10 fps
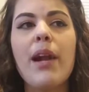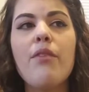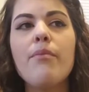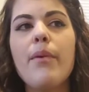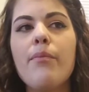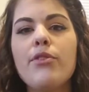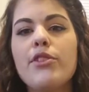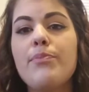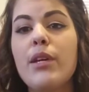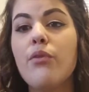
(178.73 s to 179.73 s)
But I remember
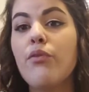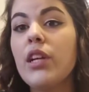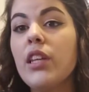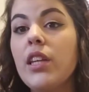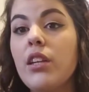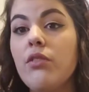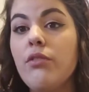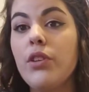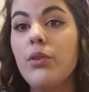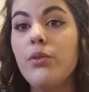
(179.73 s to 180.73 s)
just being really
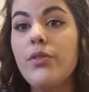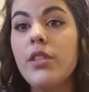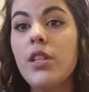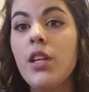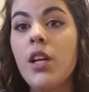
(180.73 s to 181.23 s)
confused